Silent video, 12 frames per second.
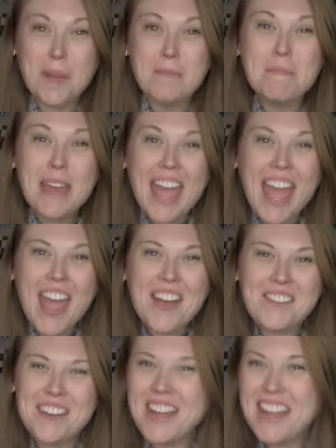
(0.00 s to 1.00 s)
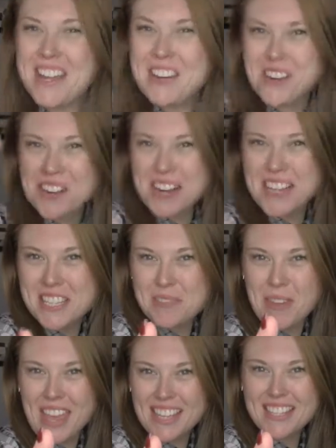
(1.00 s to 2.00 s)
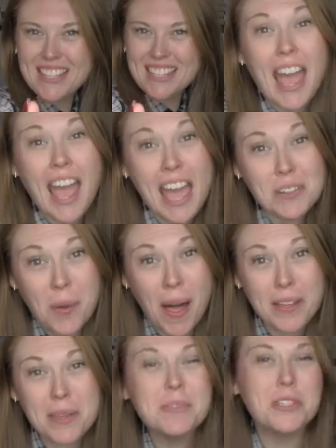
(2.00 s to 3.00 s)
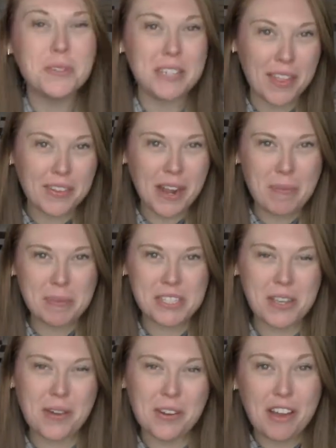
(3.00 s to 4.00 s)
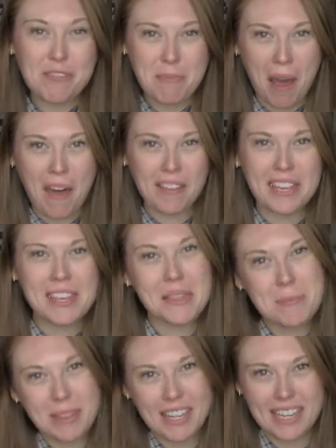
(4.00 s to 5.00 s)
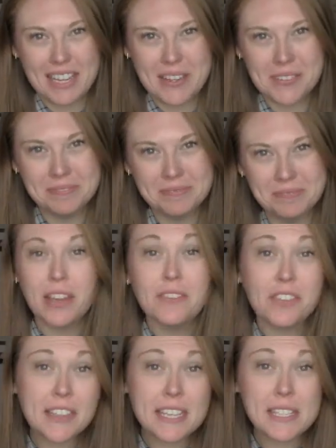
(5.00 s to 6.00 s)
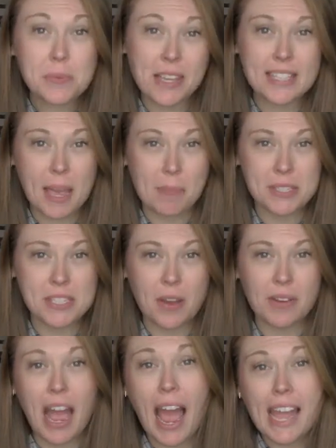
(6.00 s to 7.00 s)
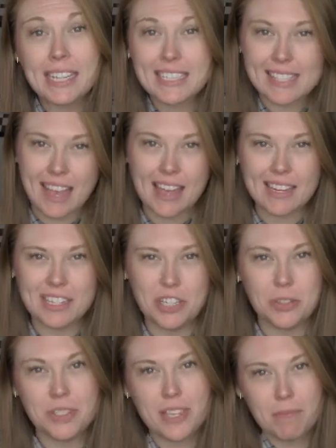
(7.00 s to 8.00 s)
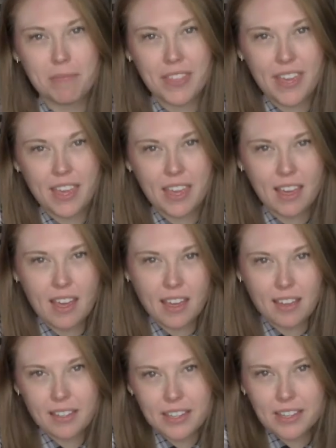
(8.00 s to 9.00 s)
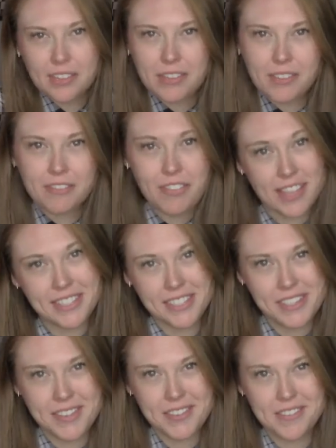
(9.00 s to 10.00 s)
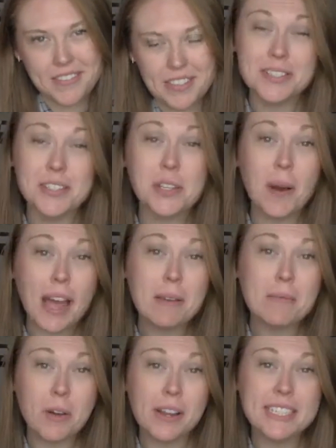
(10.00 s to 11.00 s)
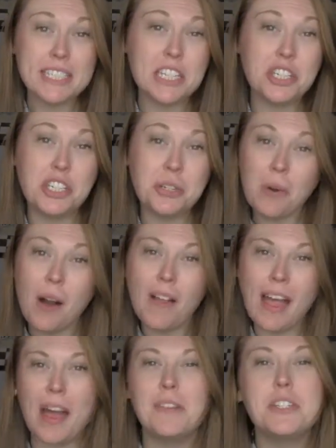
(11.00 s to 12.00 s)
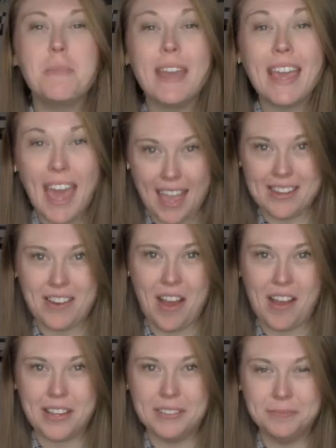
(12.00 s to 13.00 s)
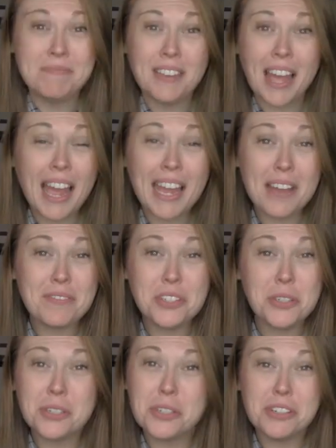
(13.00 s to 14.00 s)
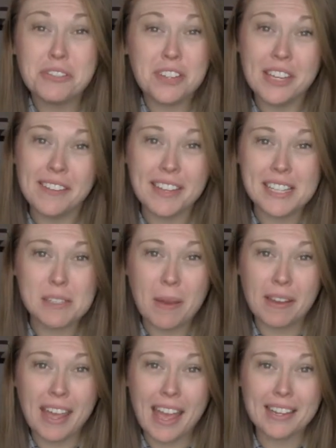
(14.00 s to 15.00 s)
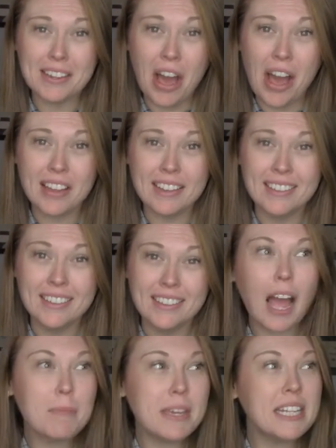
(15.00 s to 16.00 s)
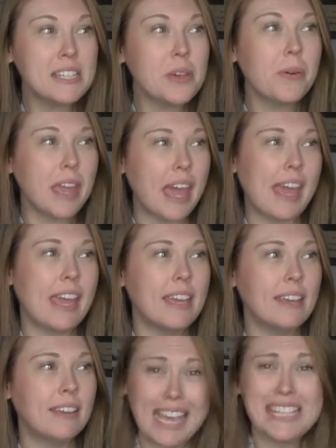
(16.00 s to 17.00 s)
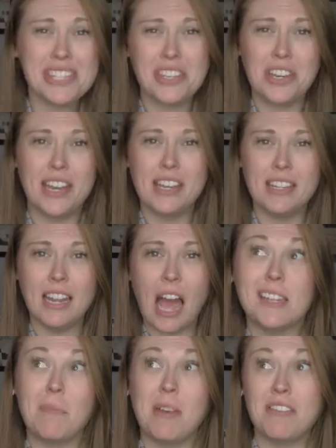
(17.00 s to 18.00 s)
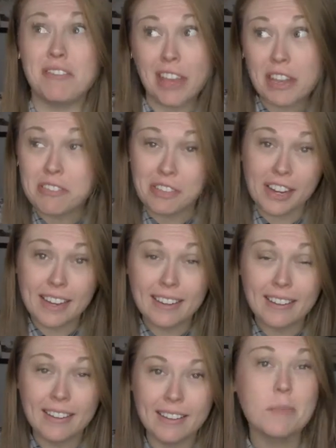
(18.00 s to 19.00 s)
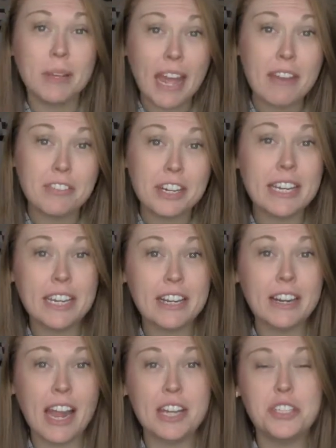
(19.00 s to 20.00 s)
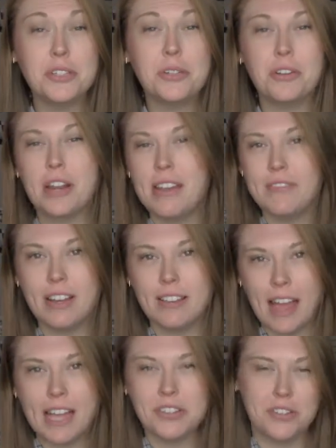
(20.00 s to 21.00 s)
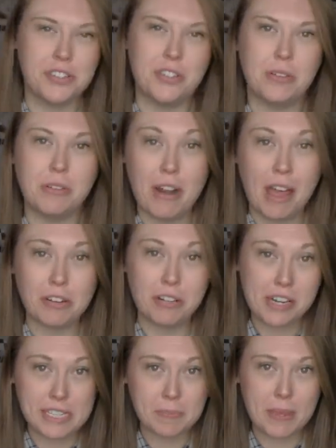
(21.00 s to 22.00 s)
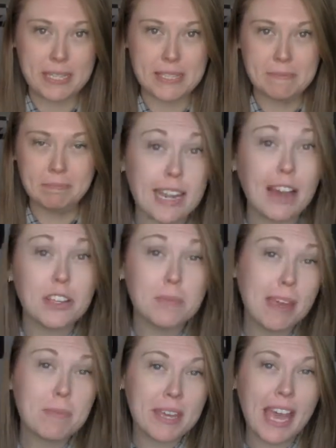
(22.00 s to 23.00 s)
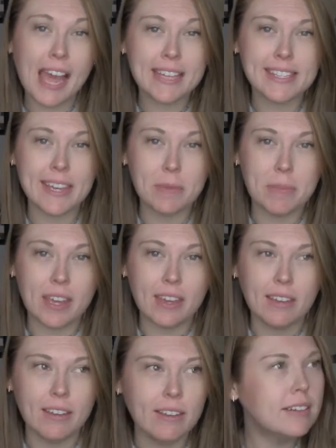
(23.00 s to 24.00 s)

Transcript: Merry Christmas! And welcome to another episode of Molly the Millennial. For this week's episode, I decided to do something a little festive. So I'm going to teach you all how to make eggnog. I have neutral feelings about eggnog. I mean, it's okay. It's good. Not my favorite. But every year I do crave a glass or two around Christmas. Now you may be asking me,